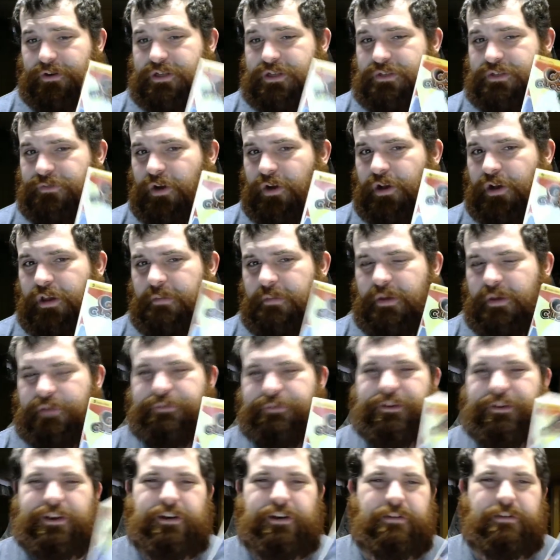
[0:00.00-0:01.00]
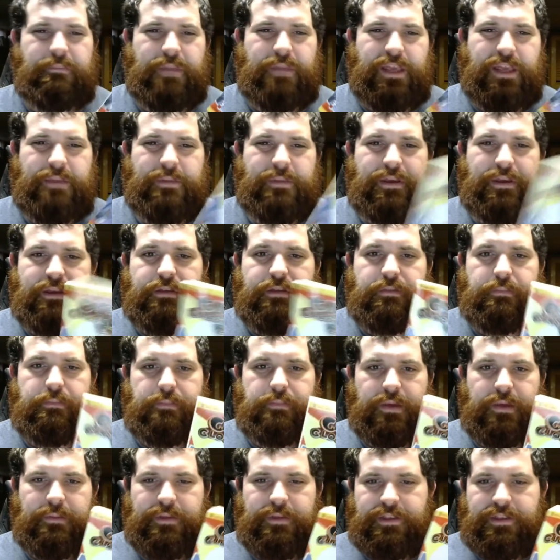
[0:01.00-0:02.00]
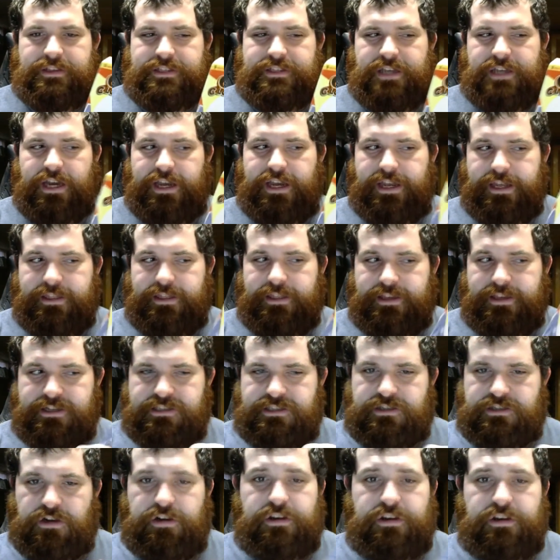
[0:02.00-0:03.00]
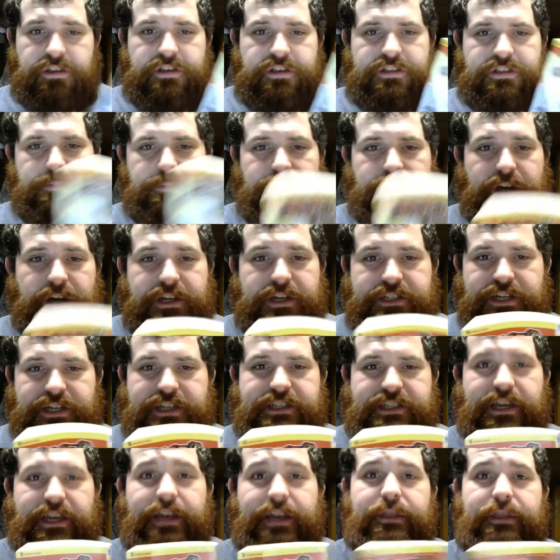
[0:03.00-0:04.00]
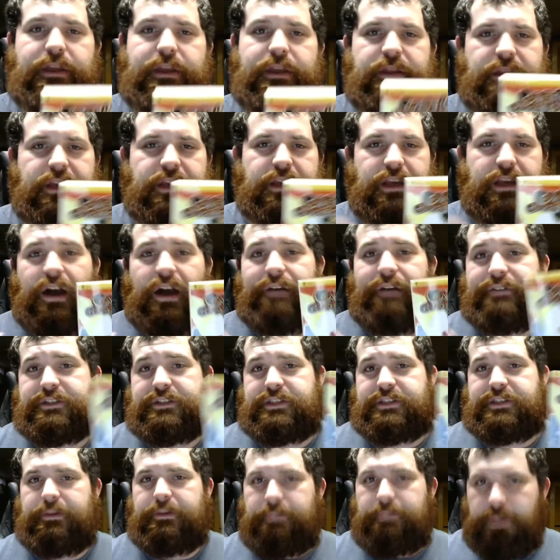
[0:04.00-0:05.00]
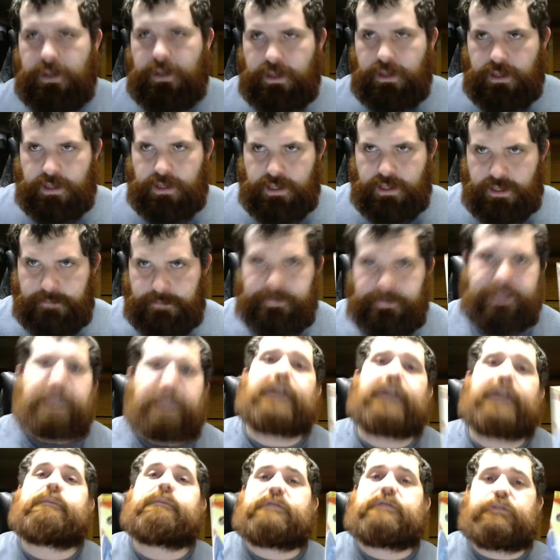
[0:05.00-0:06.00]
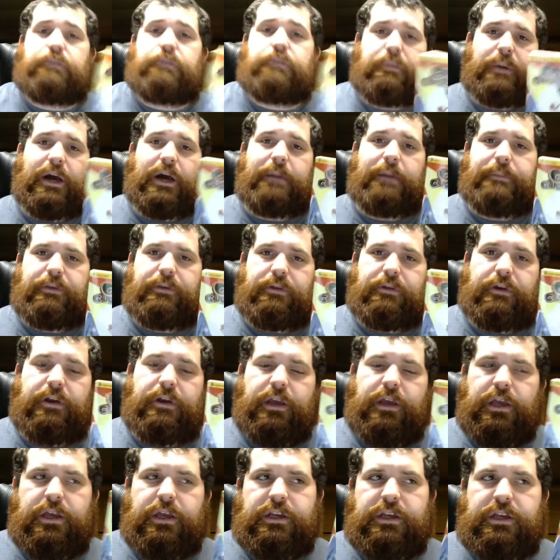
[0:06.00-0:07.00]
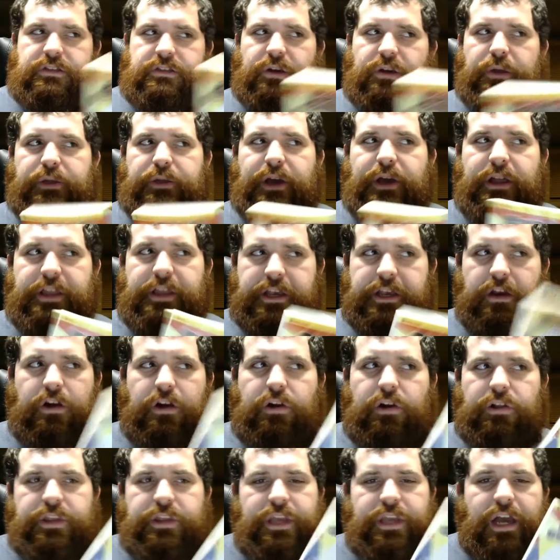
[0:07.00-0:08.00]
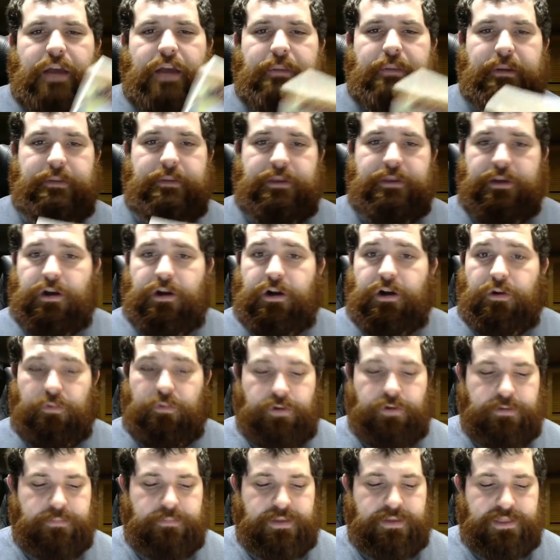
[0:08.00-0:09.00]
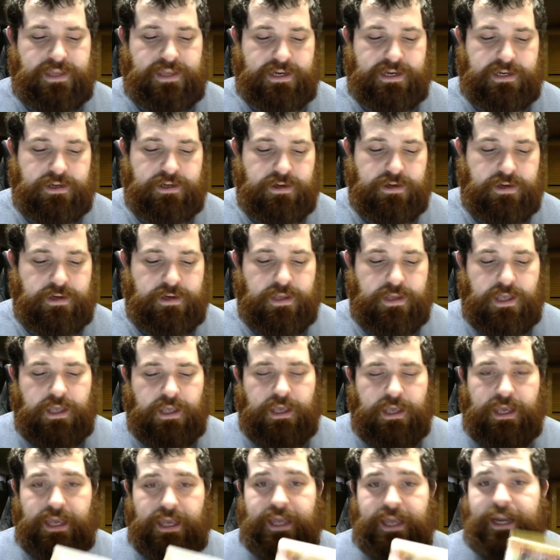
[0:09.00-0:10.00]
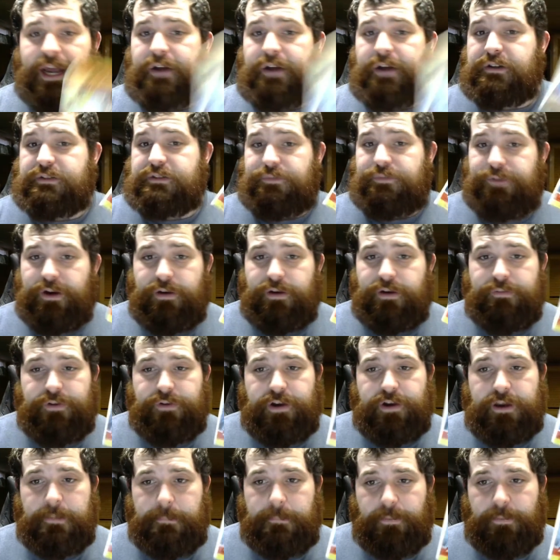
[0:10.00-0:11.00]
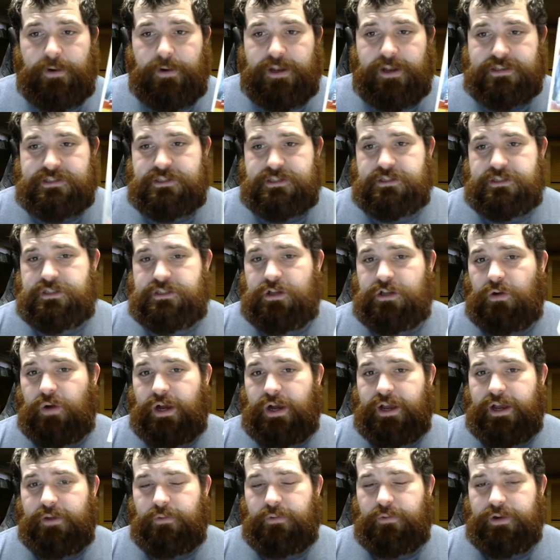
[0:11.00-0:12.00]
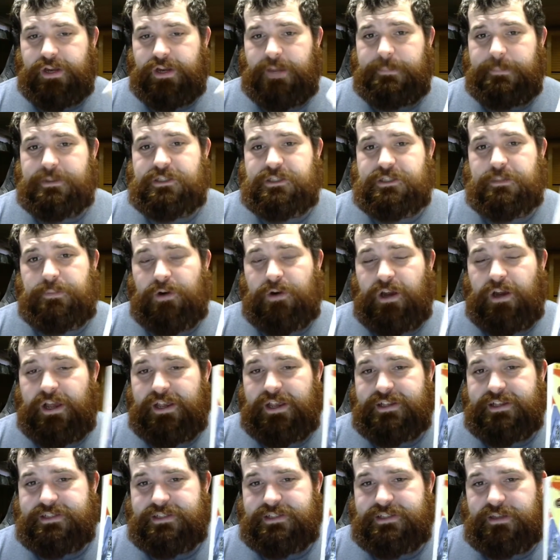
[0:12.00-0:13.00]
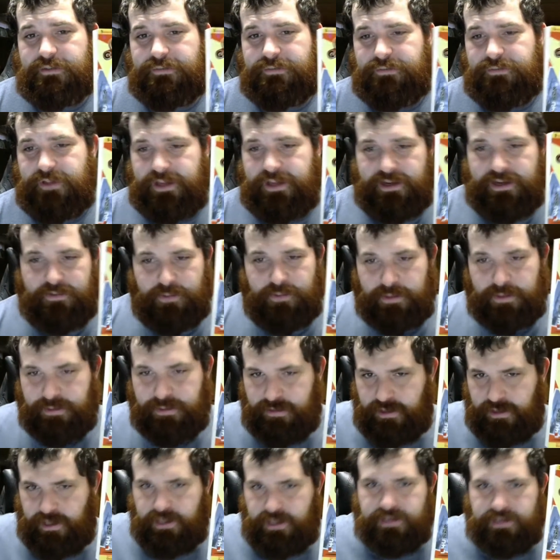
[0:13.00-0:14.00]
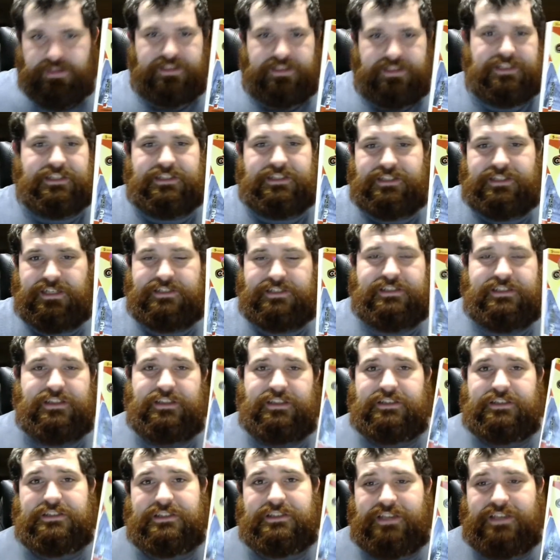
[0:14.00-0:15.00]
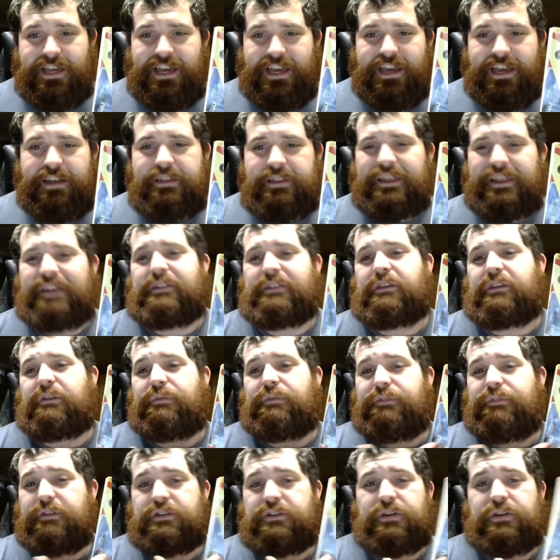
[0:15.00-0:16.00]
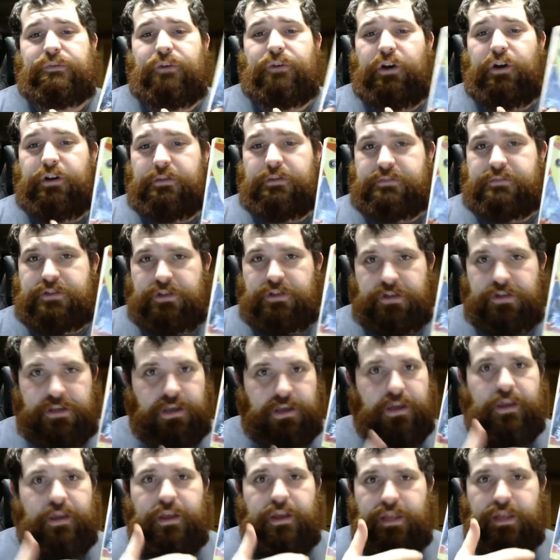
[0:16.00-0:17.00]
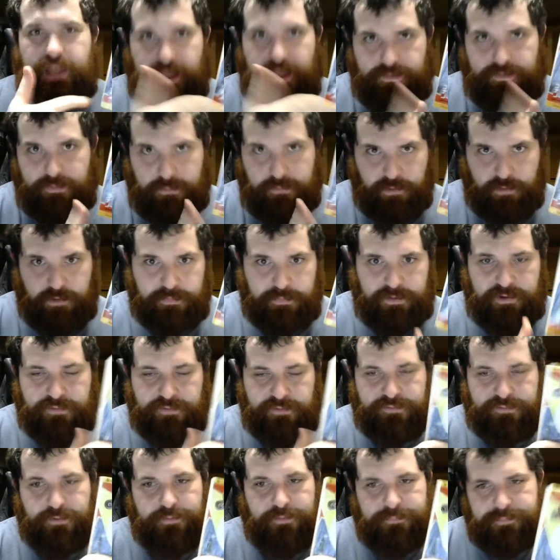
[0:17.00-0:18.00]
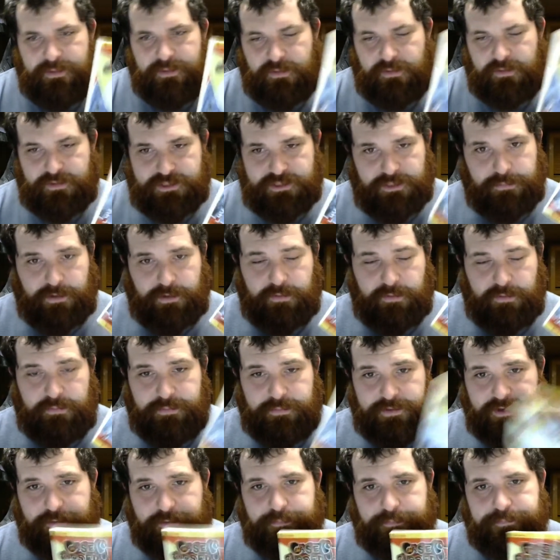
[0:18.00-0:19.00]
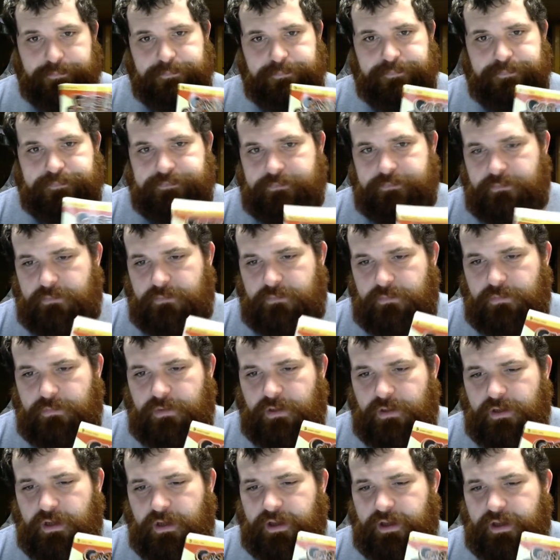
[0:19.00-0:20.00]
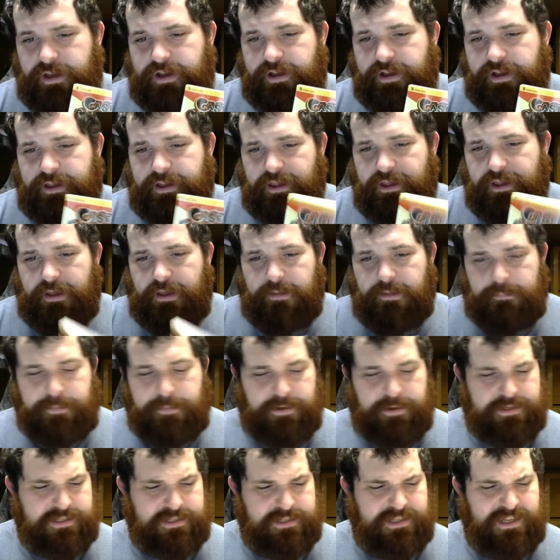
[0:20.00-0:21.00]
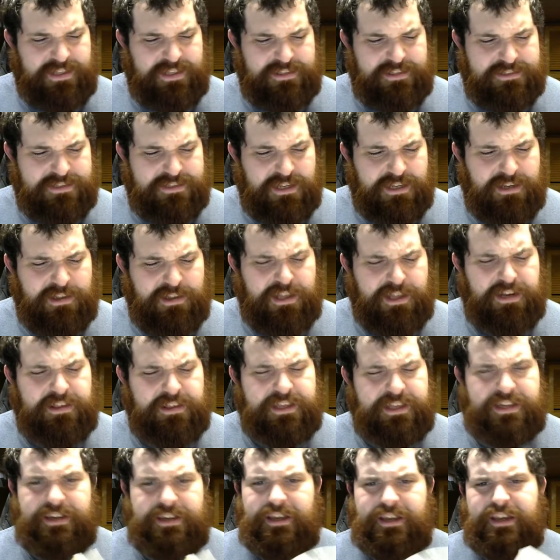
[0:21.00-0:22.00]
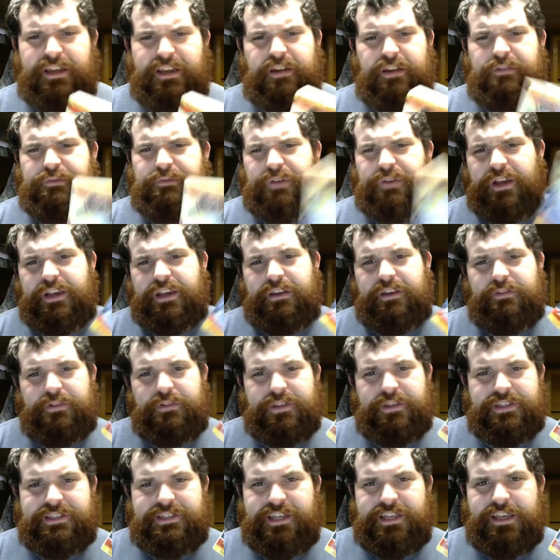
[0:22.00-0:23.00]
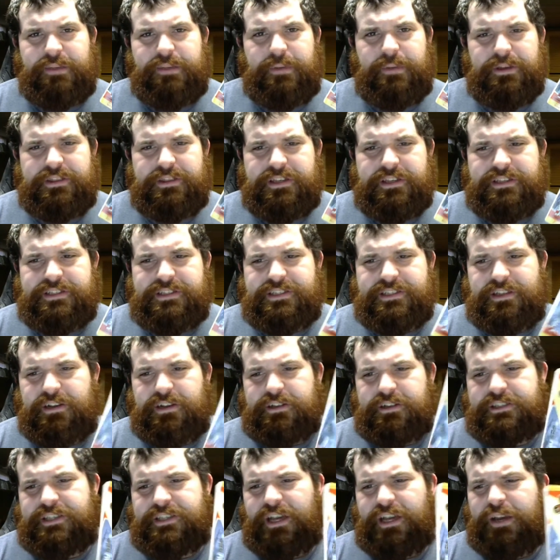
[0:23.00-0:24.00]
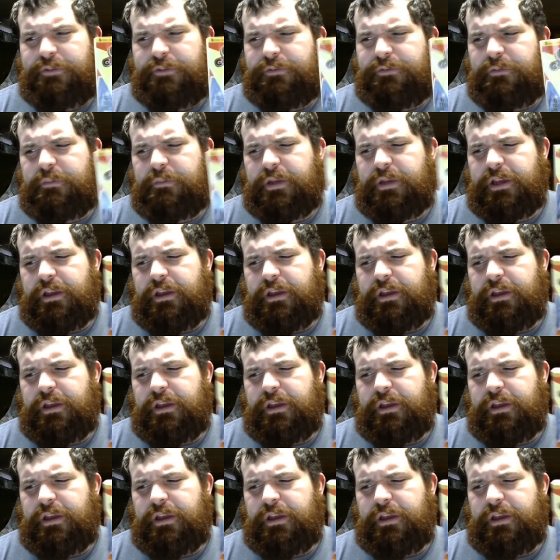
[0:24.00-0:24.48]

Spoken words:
volume. I figured maybe this guy had like started this project and then like obviously it became super popular. So I thought like early on maybe the art wouldn't be that good, and I was very, very impressed. So I would not be surprised if like with the success that this has had, that the future volumes look even more beautiful, which they probably do. But yeah, there's not a lot of like negative I can really say about this, aside from like,